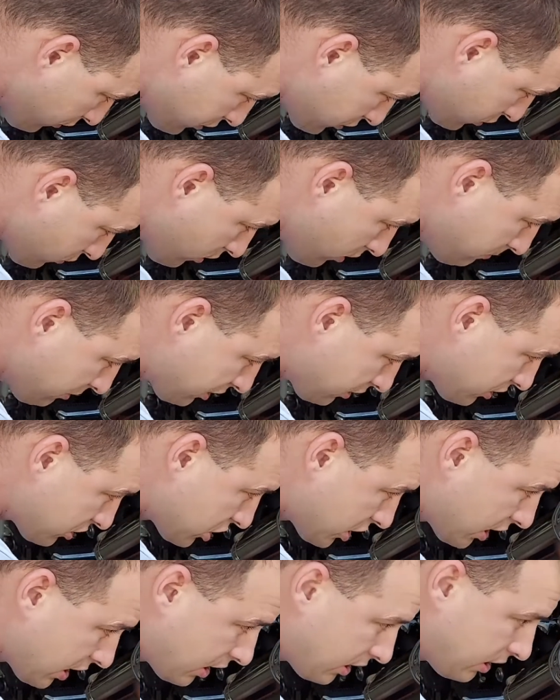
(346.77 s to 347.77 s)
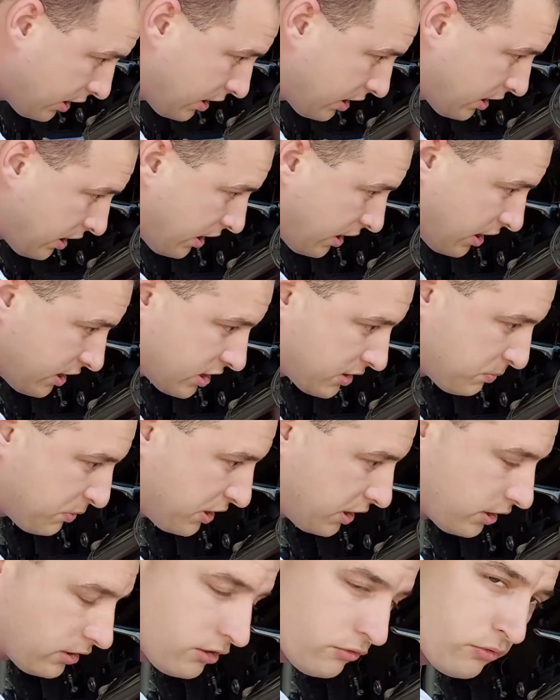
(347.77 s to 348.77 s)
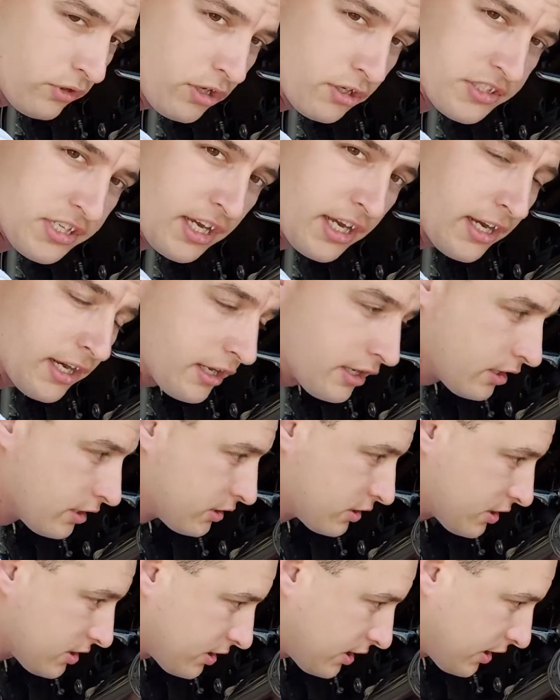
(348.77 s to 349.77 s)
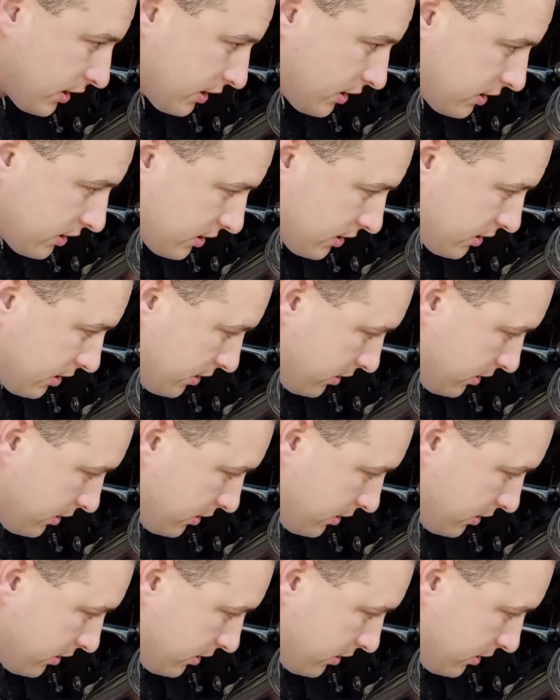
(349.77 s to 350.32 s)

scrubbing the chain and spinning the rear tire, just like this.